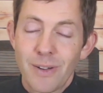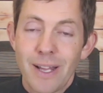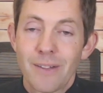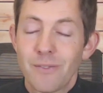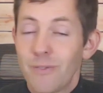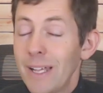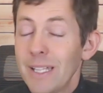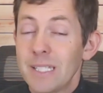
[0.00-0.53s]

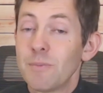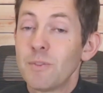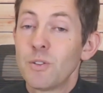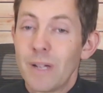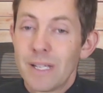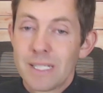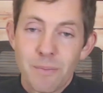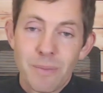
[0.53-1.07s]
find some new
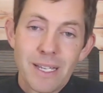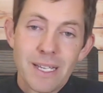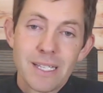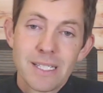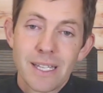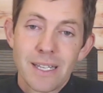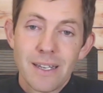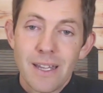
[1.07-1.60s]

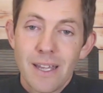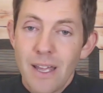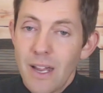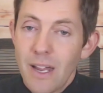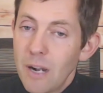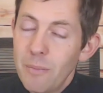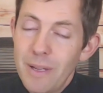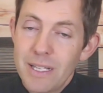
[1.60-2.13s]
recipes that
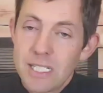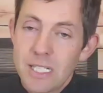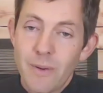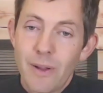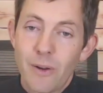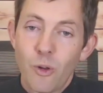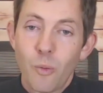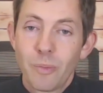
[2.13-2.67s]
are based
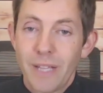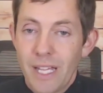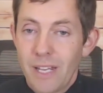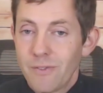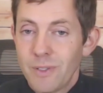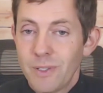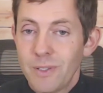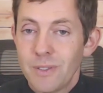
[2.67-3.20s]
around whole plant
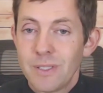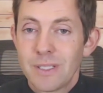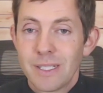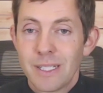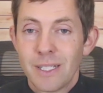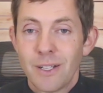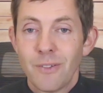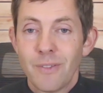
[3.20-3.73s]
foods,
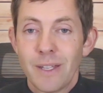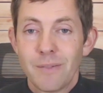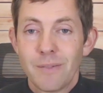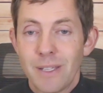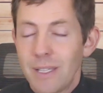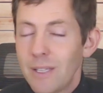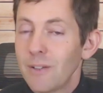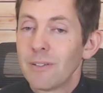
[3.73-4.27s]
you know, that
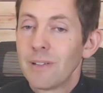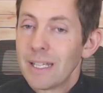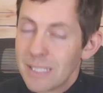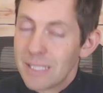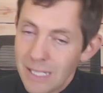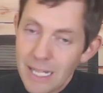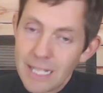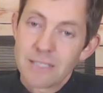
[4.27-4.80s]
utilize
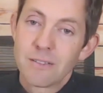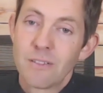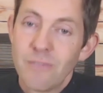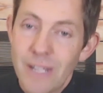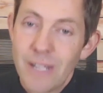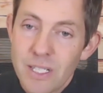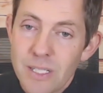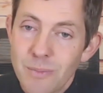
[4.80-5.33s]
nuts or
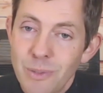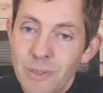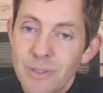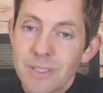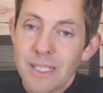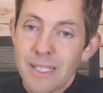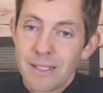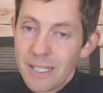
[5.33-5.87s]

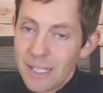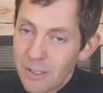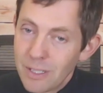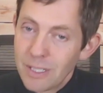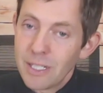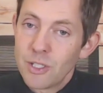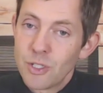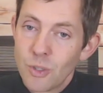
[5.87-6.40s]
vegetables that you
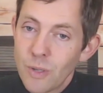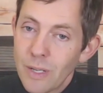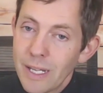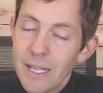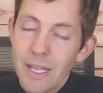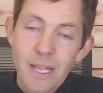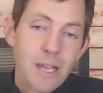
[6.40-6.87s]
can enjoy.